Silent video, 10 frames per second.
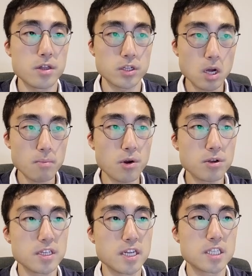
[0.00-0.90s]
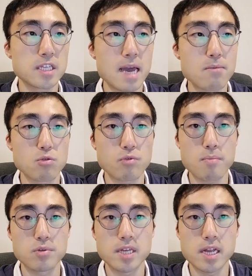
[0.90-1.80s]
The top rows in each table
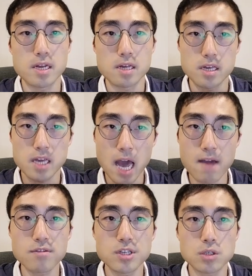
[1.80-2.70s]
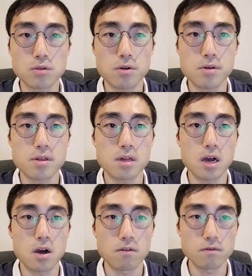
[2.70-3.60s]
represent the average growth
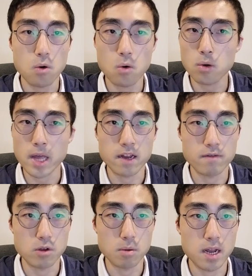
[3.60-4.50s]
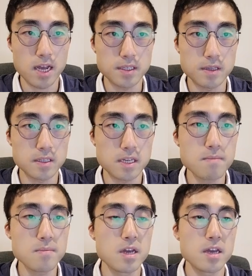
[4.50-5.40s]
of all outfield players in the
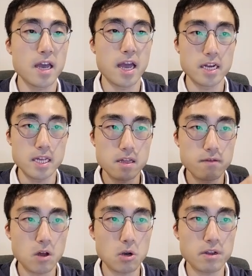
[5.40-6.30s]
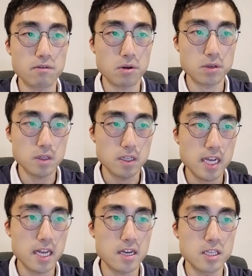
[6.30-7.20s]
team, and in the following rows, the
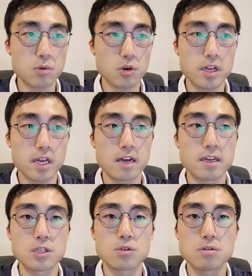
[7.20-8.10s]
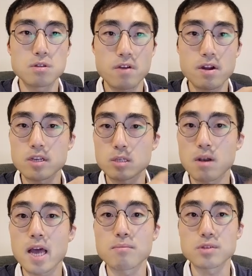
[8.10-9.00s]
data is broken down into the various
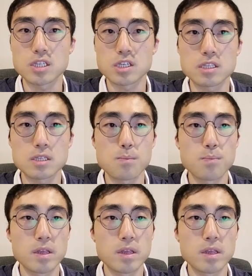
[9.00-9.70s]
playing positions.